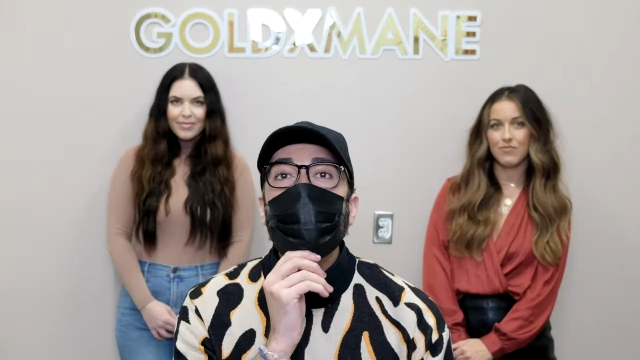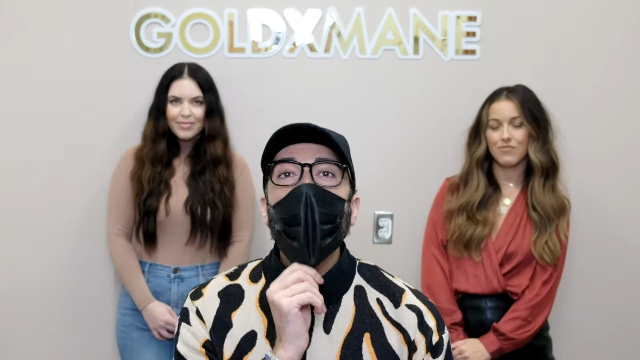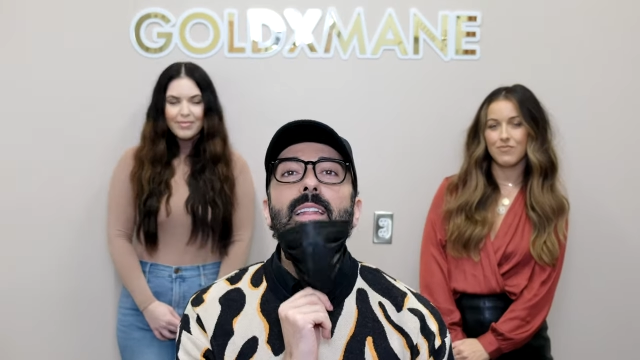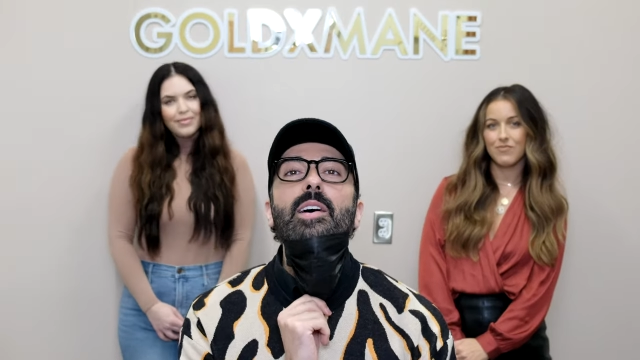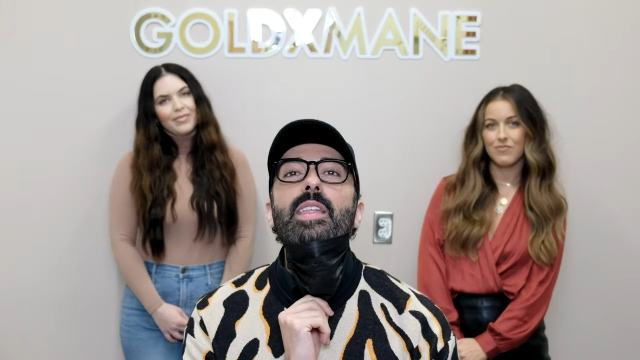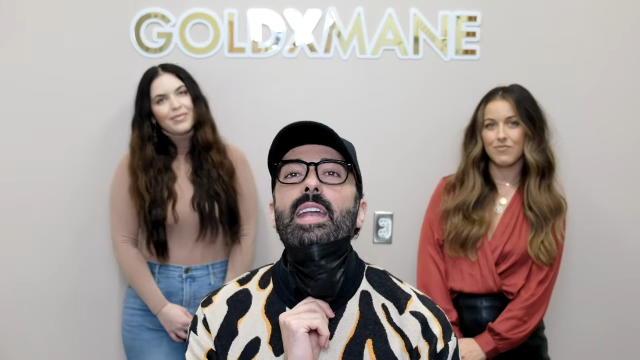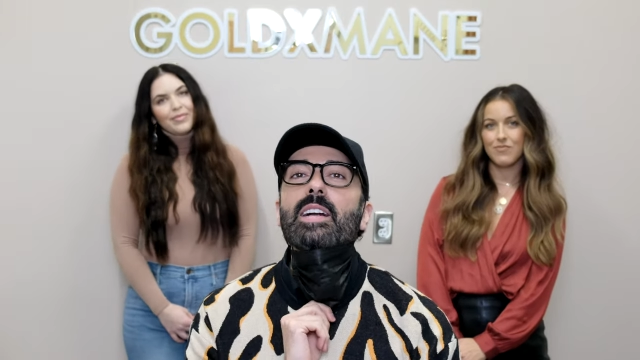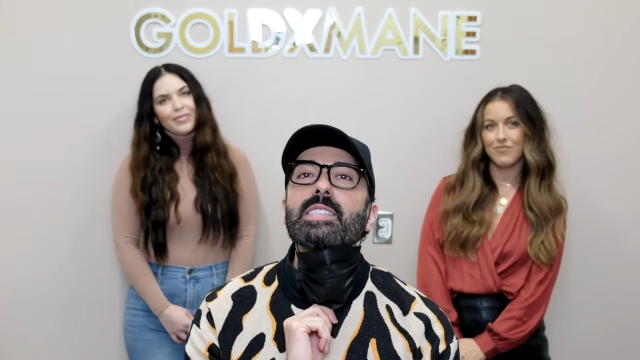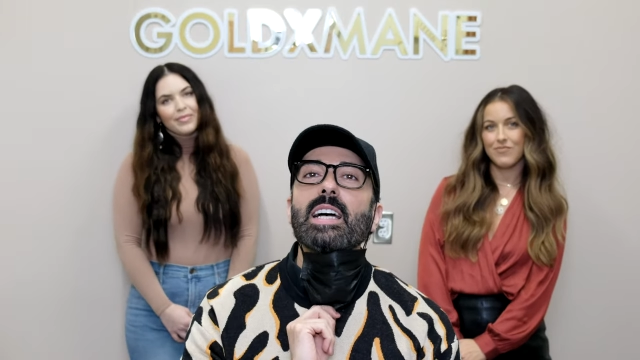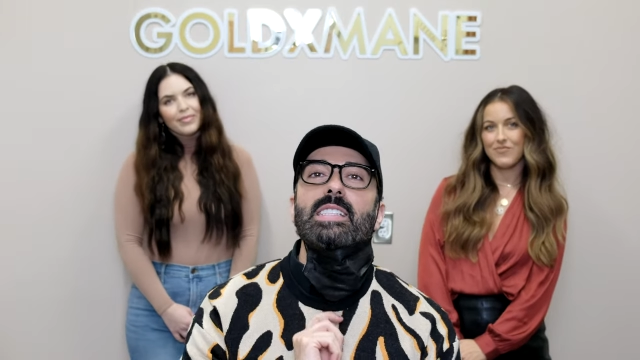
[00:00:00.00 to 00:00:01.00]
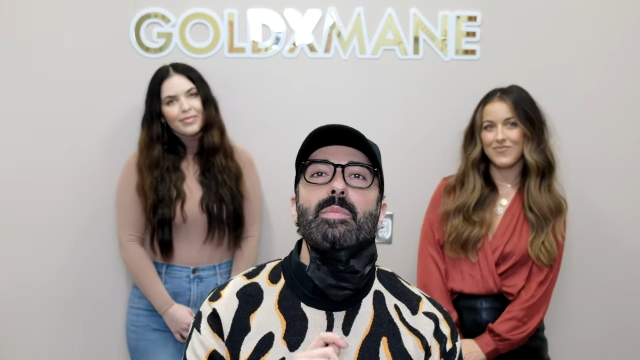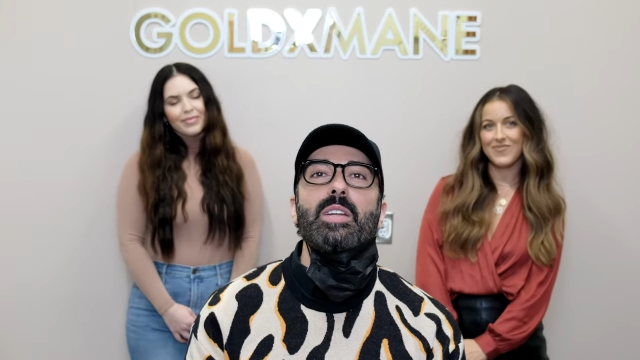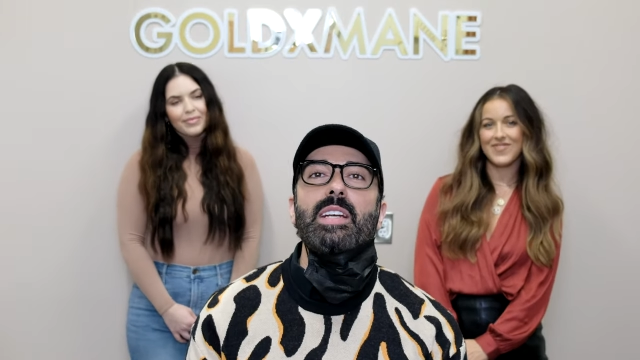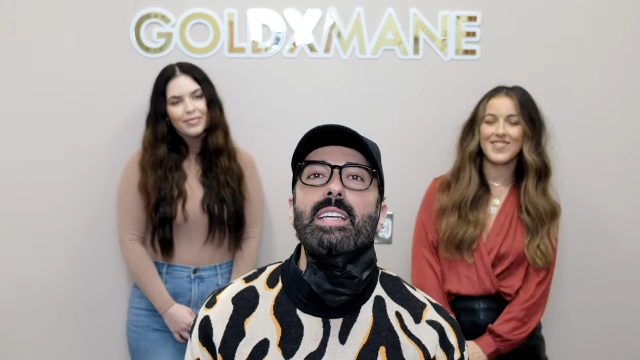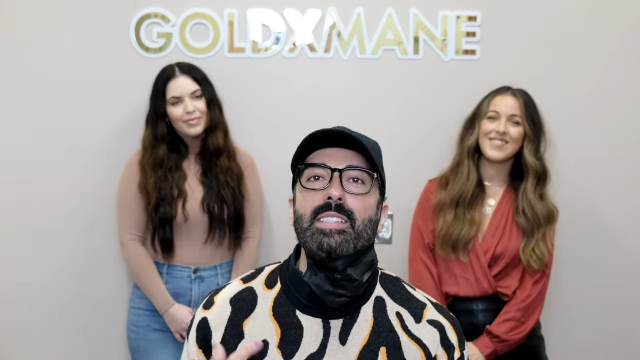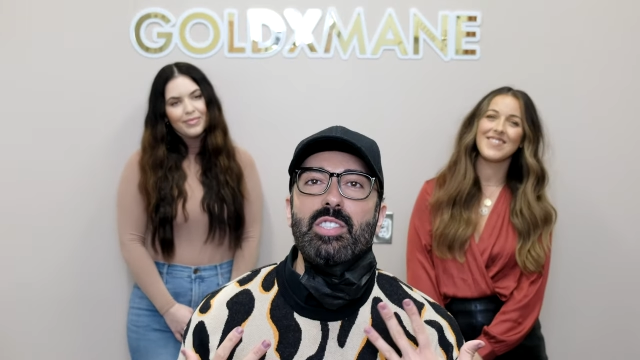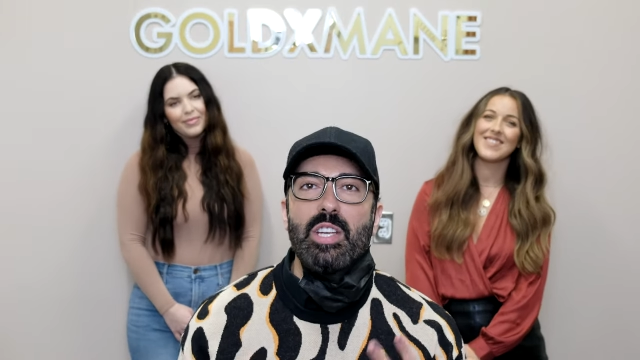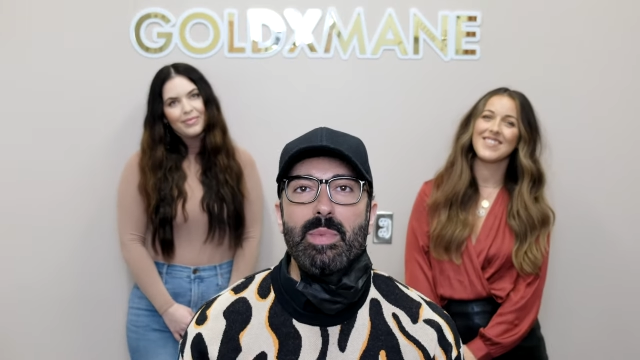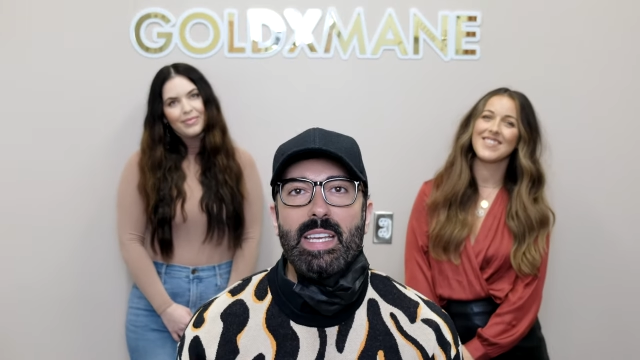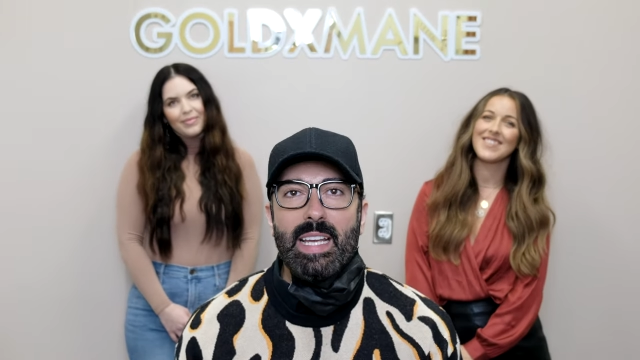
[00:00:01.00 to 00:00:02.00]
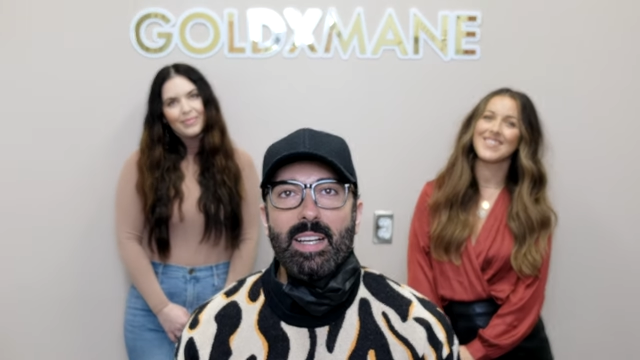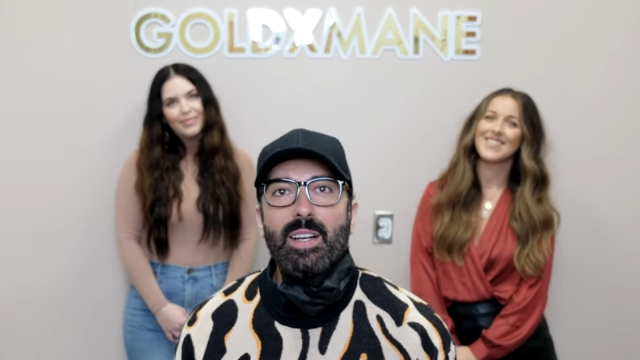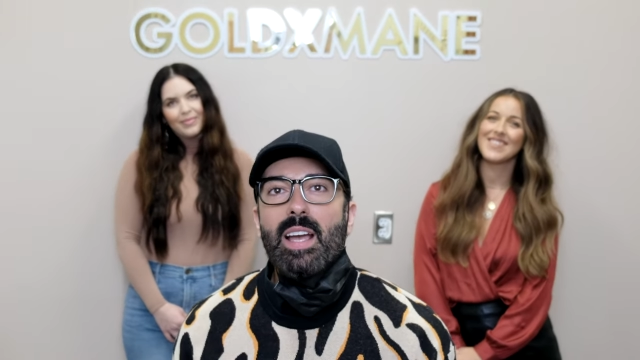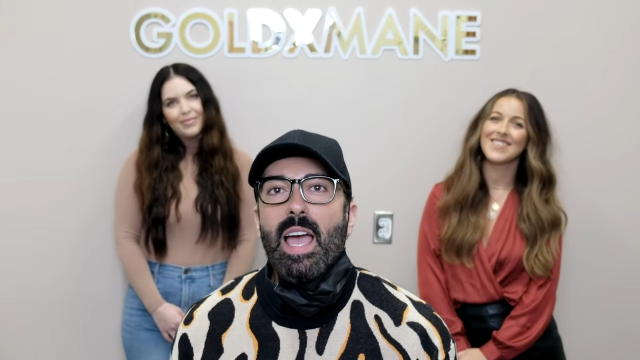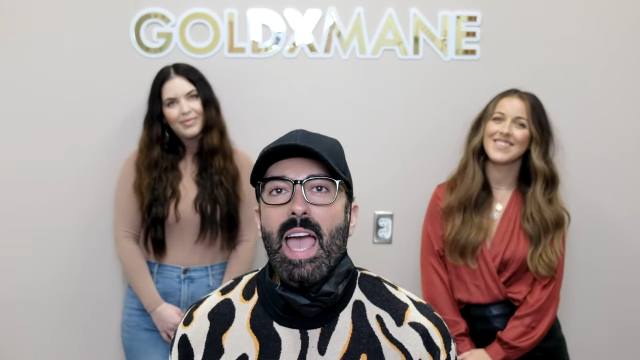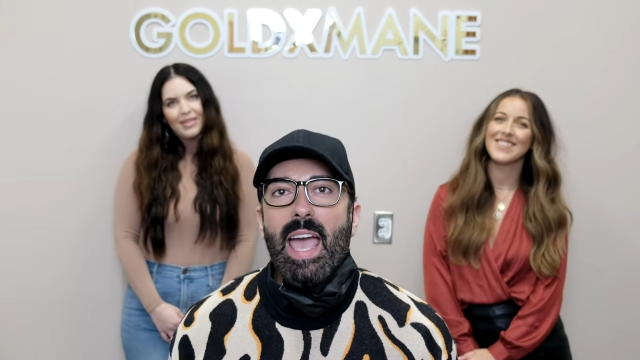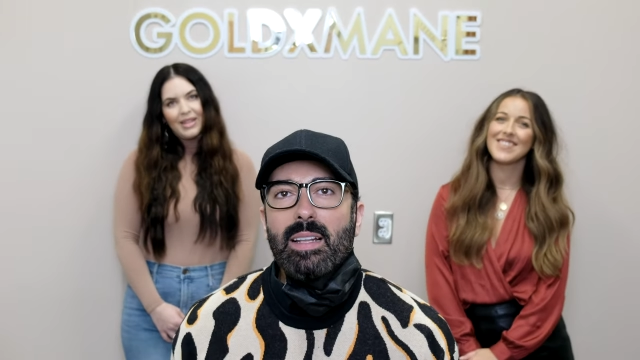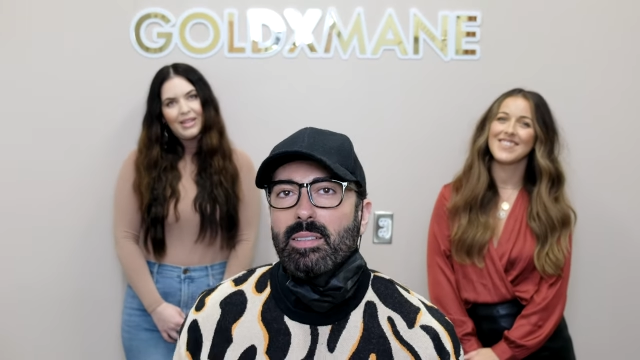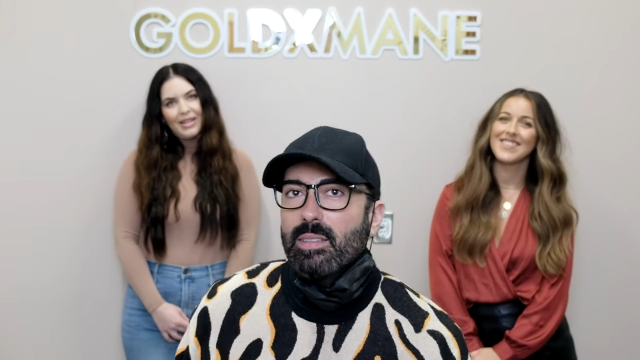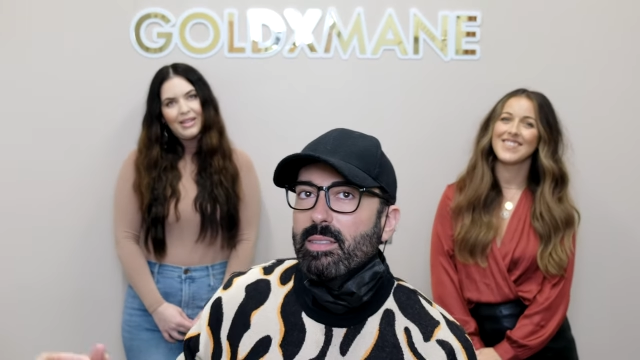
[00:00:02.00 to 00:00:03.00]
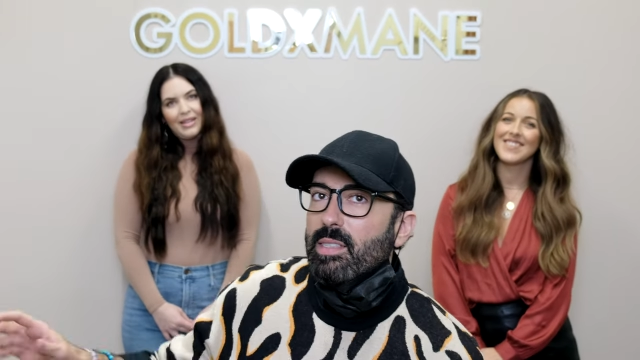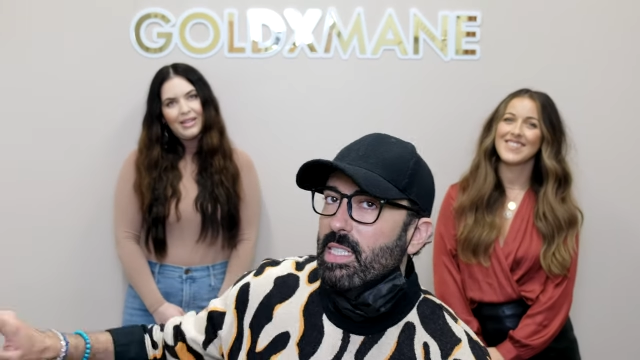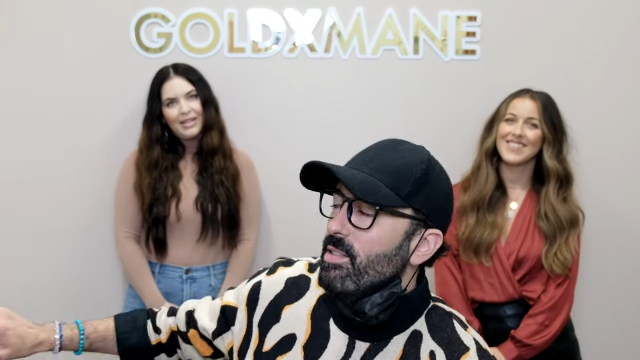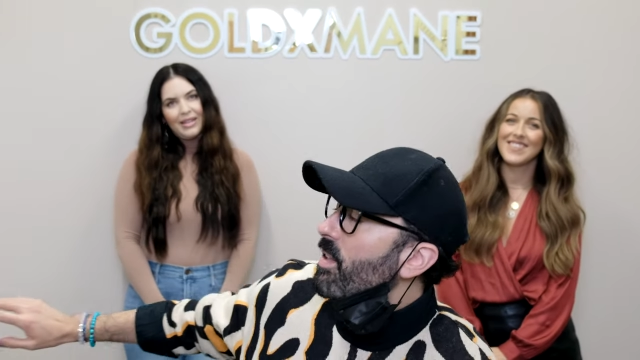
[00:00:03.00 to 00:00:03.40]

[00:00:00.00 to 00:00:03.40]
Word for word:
Speaker 1: Hello, that hairstylist community. Jimmy here at six